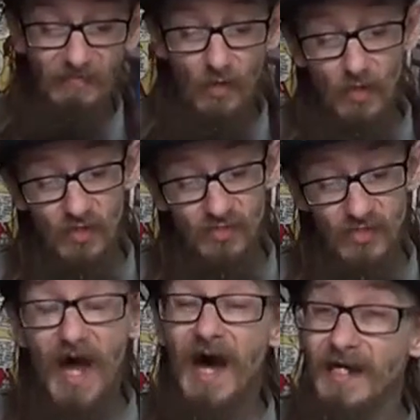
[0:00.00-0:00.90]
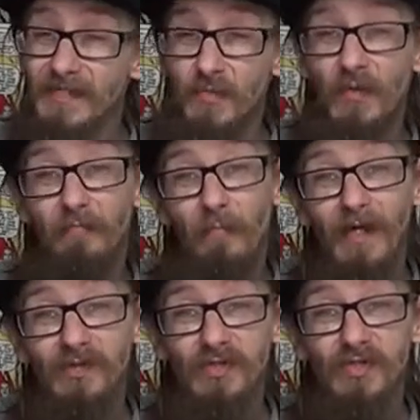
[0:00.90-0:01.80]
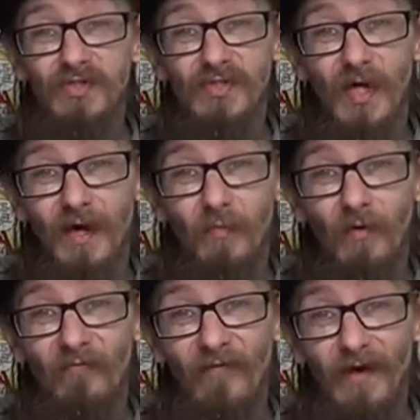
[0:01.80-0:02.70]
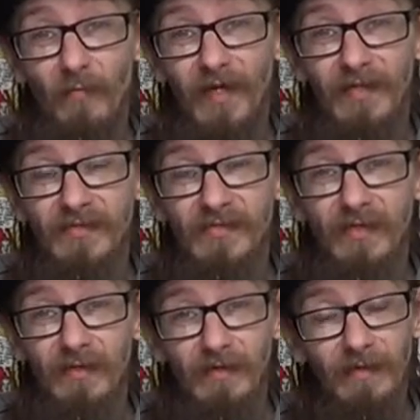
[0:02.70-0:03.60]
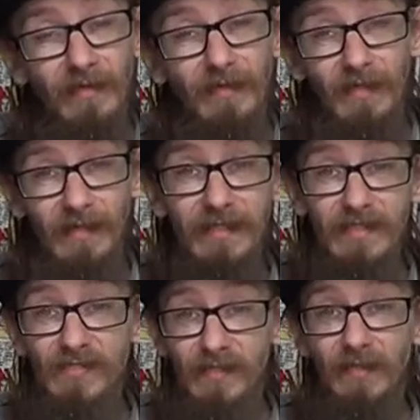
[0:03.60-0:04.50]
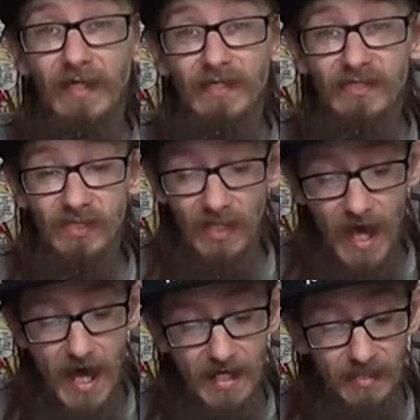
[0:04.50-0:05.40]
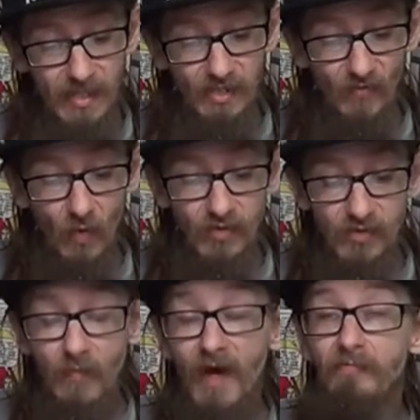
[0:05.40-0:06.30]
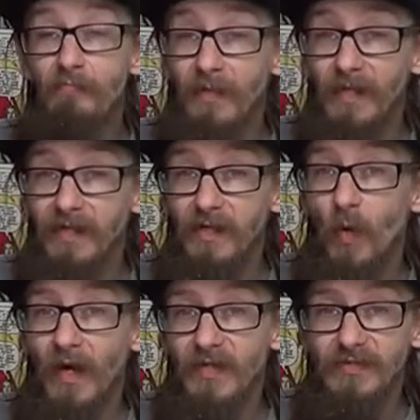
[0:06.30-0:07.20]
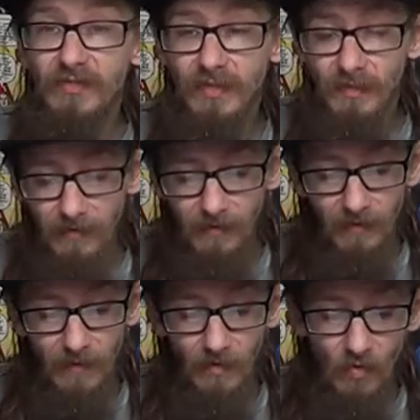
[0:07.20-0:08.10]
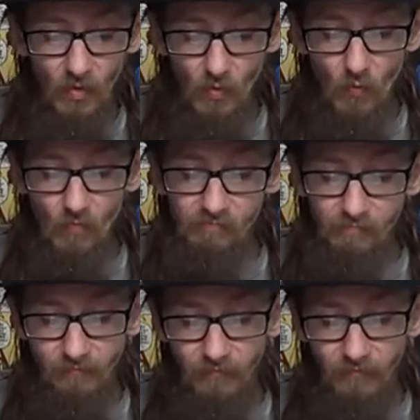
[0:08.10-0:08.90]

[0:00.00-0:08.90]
of course, as we've mentioned Slimer a fair bit, he is in this, and he's voiced by Billy West, who